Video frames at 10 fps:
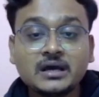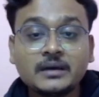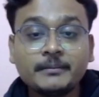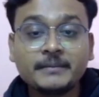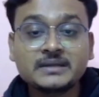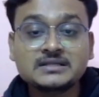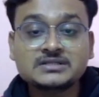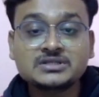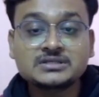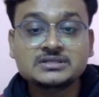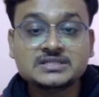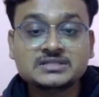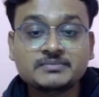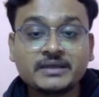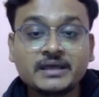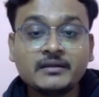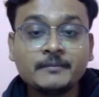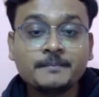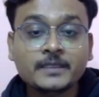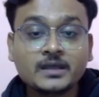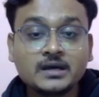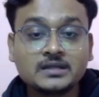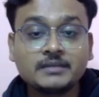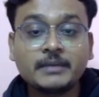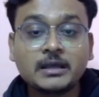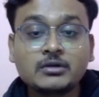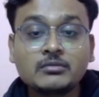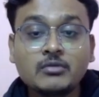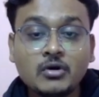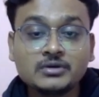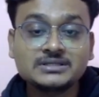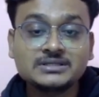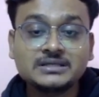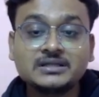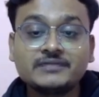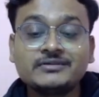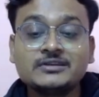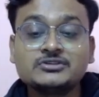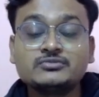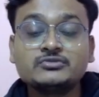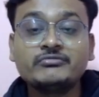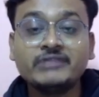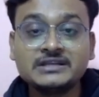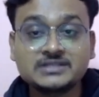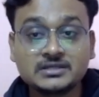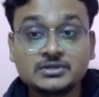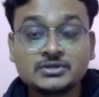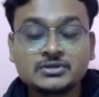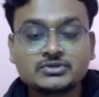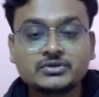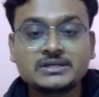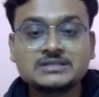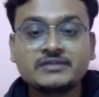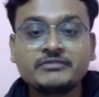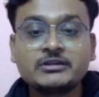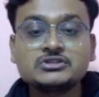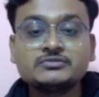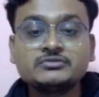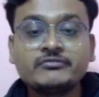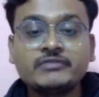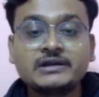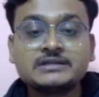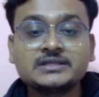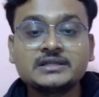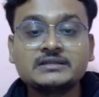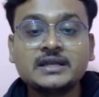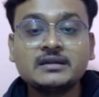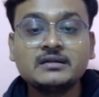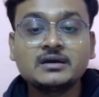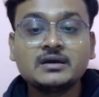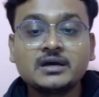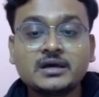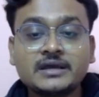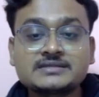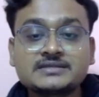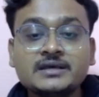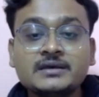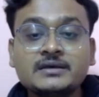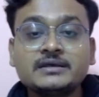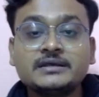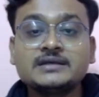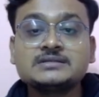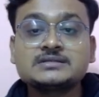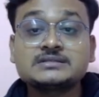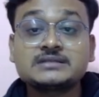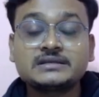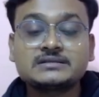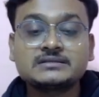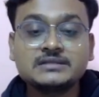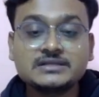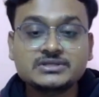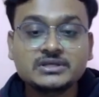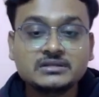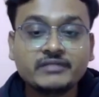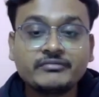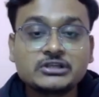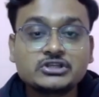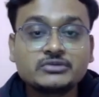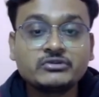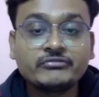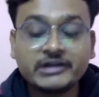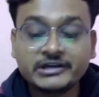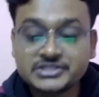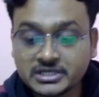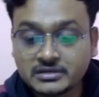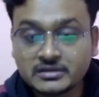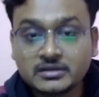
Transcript: Magel's chess player, the balloon box, the philosophy of furniture. So it is the philosophy of furniture. In that essay, he has said this, the philosophy of furniture.